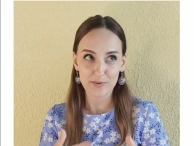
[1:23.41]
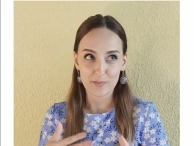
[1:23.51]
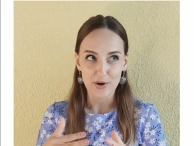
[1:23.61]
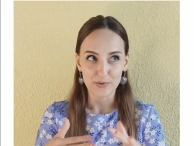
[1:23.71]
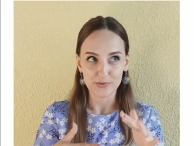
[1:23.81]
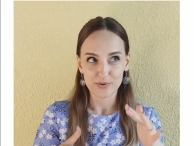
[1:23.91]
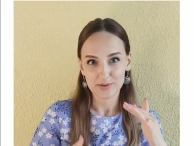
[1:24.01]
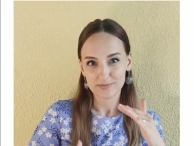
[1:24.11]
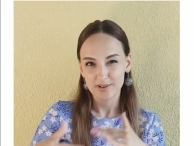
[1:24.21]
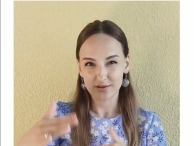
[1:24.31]
about
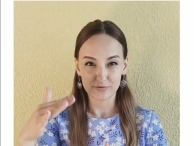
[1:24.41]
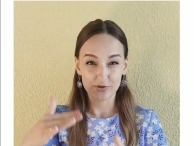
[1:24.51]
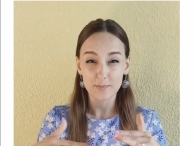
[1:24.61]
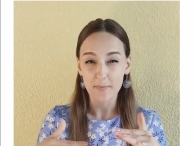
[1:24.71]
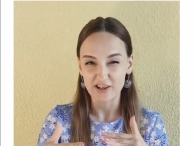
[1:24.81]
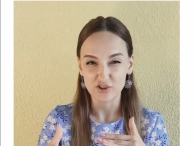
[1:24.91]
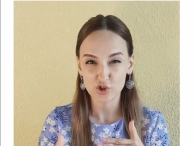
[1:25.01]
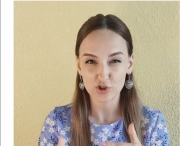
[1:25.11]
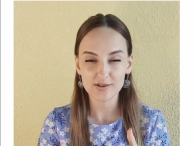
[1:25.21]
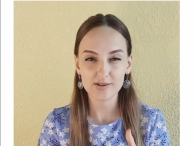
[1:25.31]
kind of
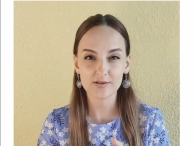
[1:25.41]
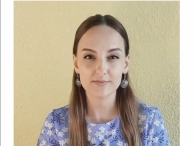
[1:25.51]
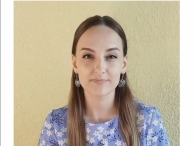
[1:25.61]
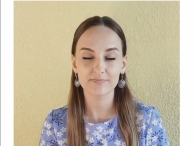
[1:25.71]
dimensions.